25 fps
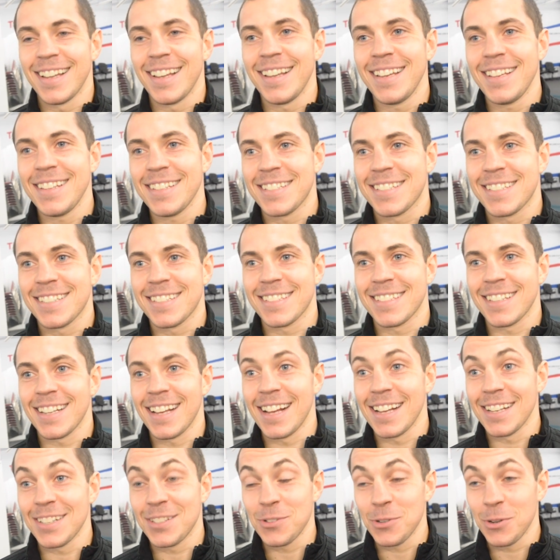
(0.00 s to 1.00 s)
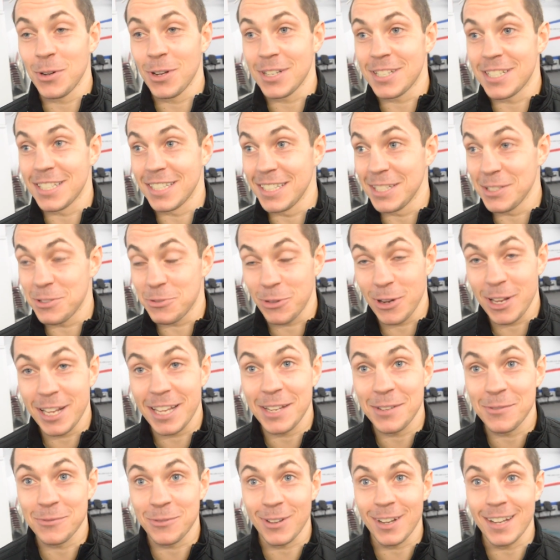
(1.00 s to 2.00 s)
It's an
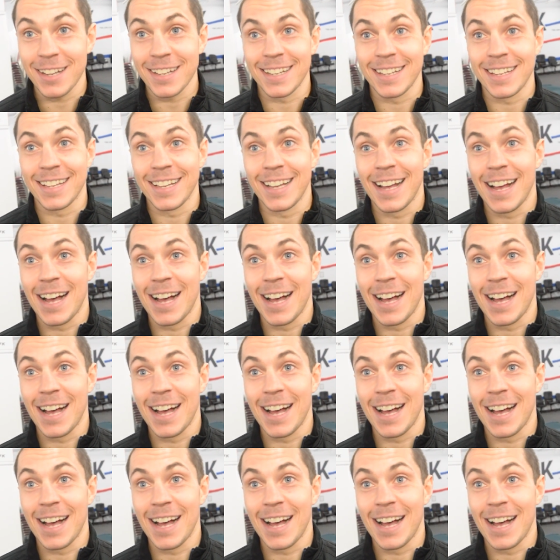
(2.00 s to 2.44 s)
intriguing fight.